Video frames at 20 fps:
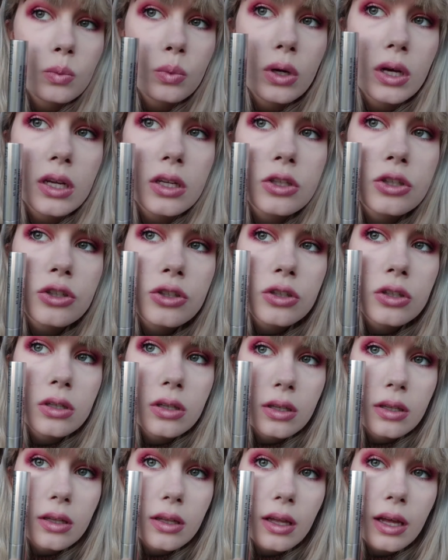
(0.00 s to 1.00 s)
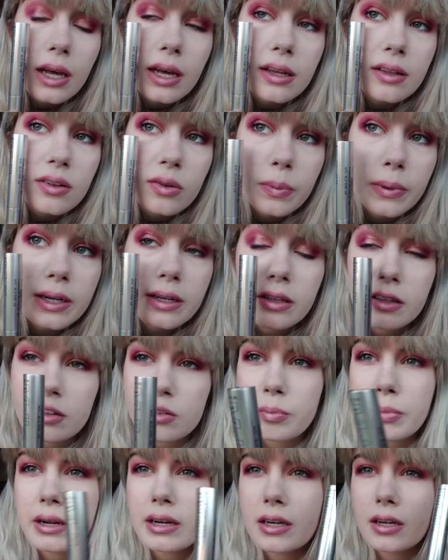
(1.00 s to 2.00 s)
which I swear
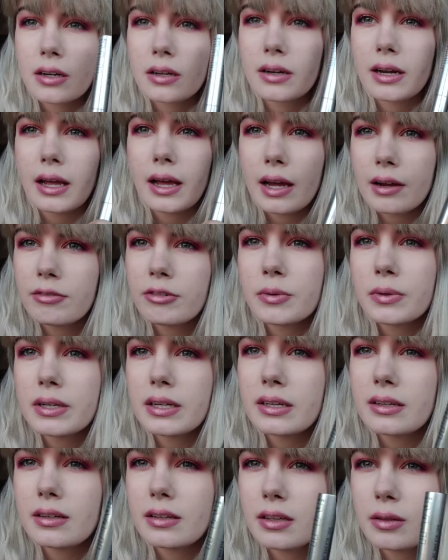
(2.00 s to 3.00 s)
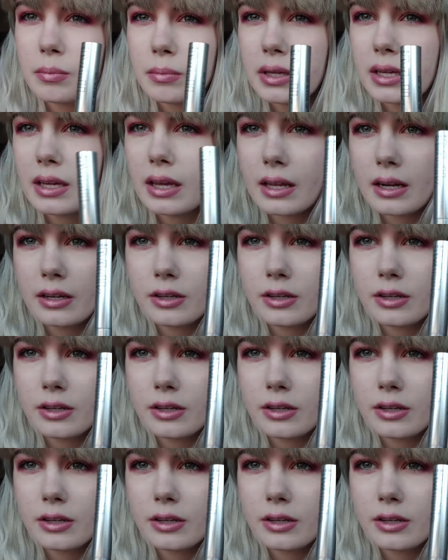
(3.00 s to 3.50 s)
looks better on everyone else than me.